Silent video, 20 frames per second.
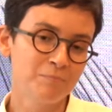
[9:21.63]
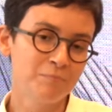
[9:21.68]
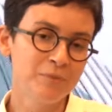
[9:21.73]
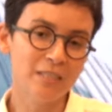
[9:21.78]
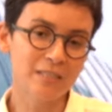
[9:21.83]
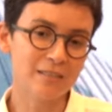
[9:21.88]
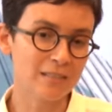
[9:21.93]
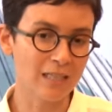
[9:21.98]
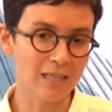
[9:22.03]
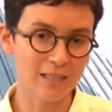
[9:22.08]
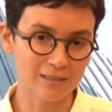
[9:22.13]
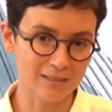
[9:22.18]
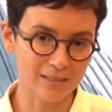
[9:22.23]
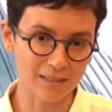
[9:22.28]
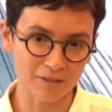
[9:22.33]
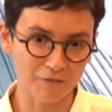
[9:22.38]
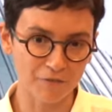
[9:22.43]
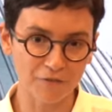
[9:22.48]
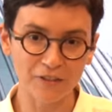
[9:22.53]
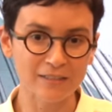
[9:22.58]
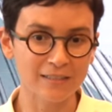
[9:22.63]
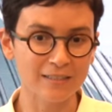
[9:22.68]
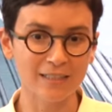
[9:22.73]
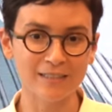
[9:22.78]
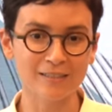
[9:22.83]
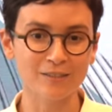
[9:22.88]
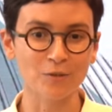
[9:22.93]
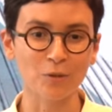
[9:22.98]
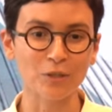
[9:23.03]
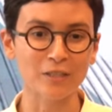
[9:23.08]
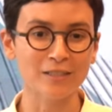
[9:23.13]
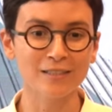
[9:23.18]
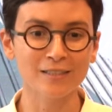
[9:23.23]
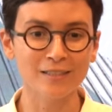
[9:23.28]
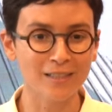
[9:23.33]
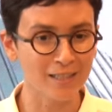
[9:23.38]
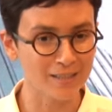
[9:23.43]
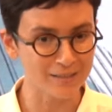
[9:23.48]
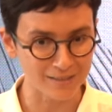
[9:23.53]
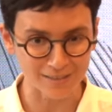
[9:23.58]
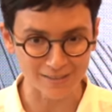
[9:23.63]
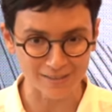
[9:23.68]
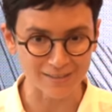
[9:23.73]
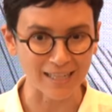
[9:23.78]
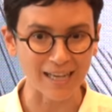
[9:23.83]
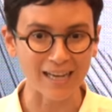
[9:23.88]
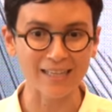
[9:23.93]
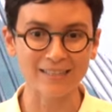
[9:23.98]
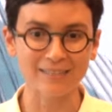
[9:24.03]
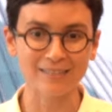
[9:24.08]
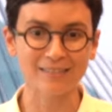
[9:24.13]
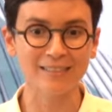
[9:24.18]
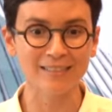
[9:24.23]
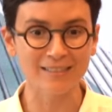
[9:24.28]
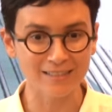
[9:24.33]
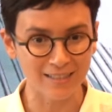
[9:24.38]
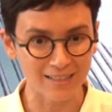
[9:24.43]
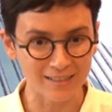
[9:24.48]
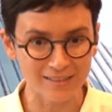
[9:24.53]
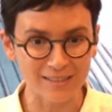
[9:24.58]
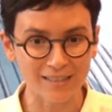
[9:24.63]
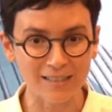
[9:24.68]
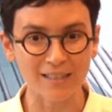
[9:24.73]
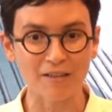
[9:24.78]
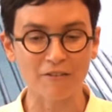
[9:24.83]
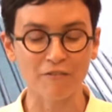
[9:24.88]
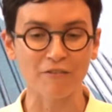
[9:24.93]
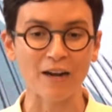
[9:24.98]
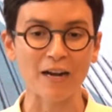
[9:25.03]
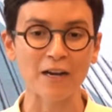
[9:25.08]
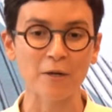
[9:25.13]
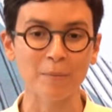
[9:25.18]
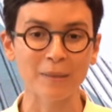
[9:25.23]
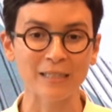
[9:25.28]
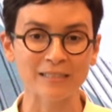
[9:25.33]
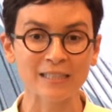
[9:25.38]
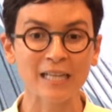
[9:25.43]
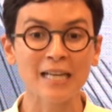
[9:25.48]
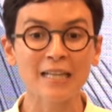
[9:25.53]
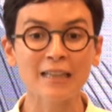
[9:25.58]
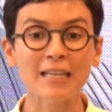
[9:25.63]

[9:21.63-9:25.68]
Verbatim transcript: discussing physics or discussing science, discussing the environment,